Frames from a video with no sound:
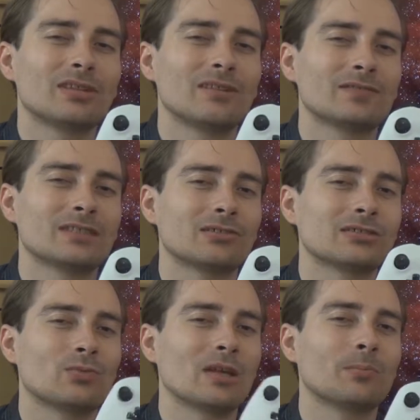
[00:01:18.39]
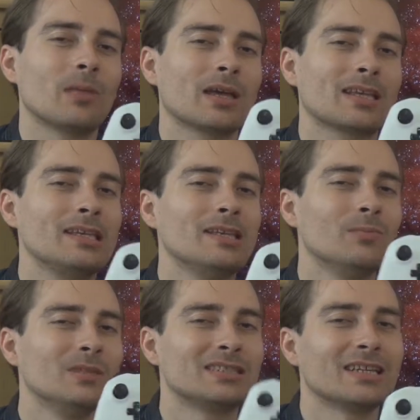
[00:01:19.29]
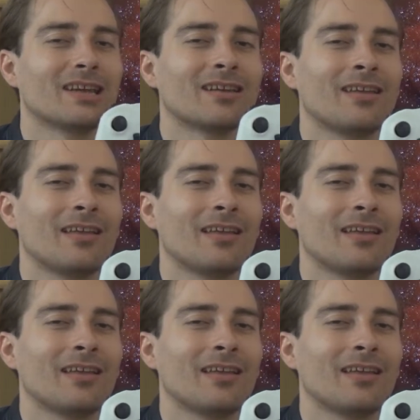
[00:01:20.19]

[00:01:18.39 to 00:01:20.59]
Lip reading: if there's one key missing.